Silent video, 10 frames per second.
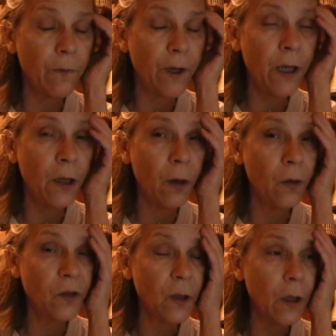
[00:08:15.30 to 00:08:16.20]

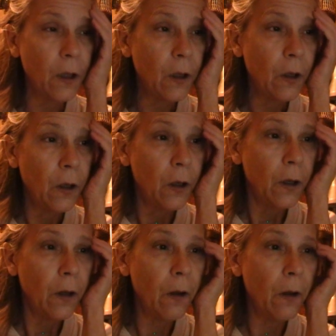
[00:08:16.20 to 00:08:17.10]
videos
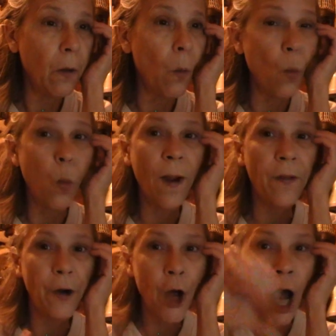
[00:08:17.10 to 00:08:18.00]

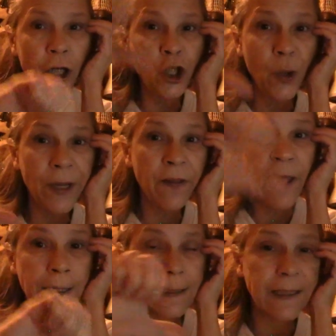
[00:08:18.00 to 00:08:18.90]
when they're not doing
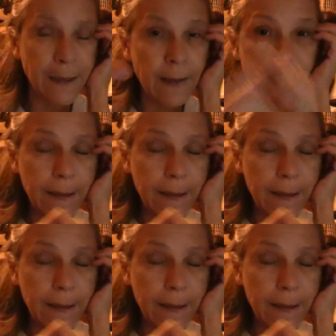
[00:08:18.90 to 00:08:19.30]
this,